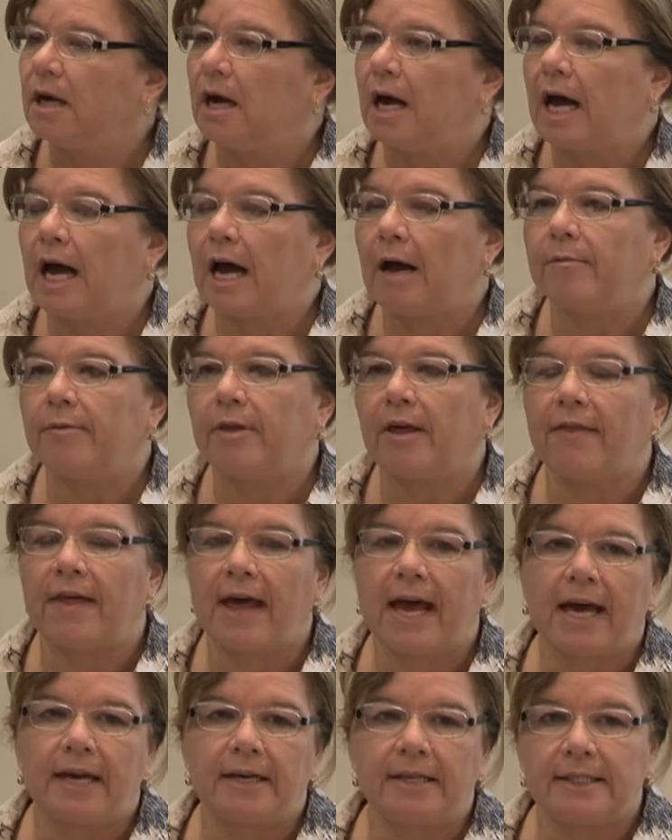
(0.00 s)
that
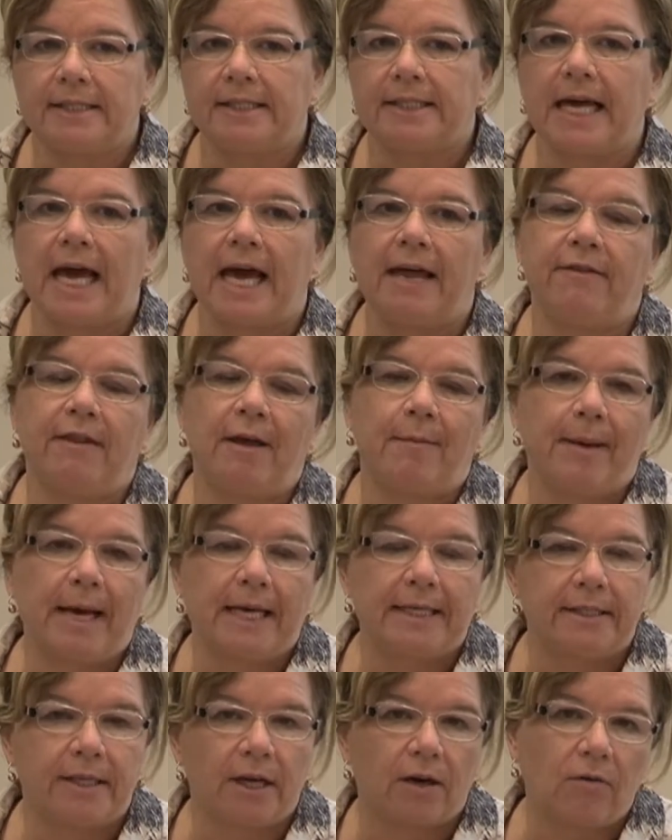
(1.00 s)
they understand their
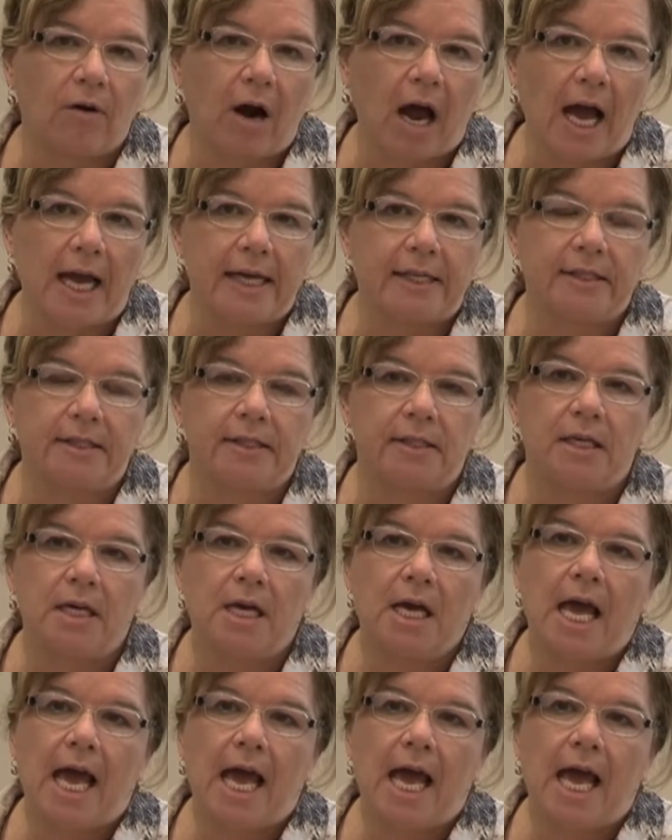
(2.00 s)
basic rights,